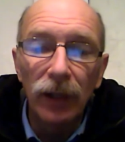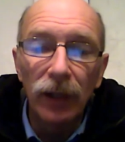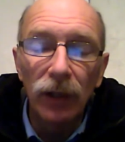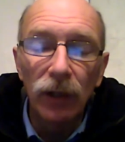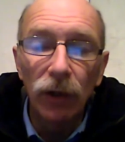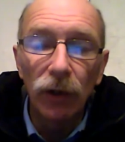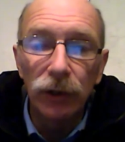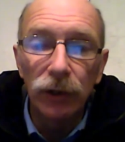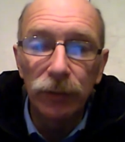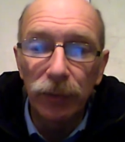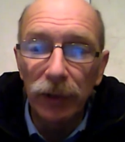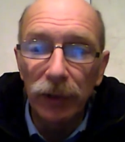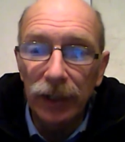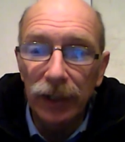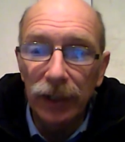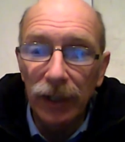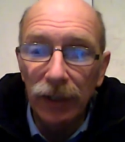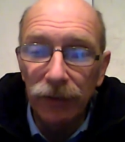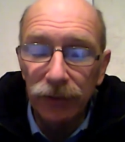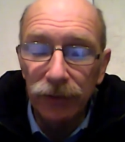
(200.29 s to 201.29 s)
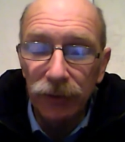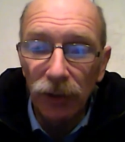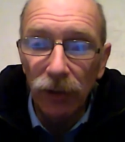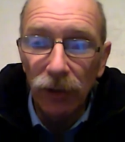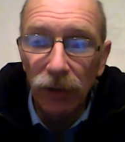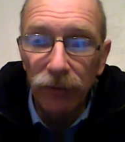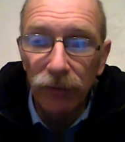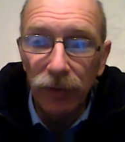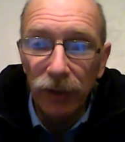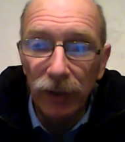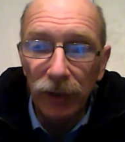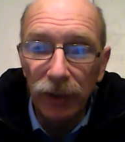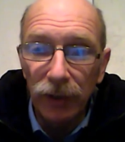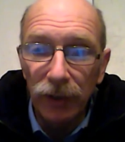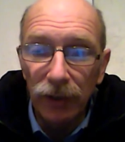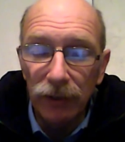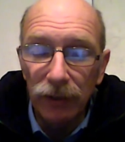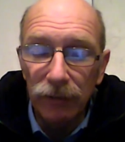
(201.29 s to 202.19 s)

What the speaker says: gospel accounts of the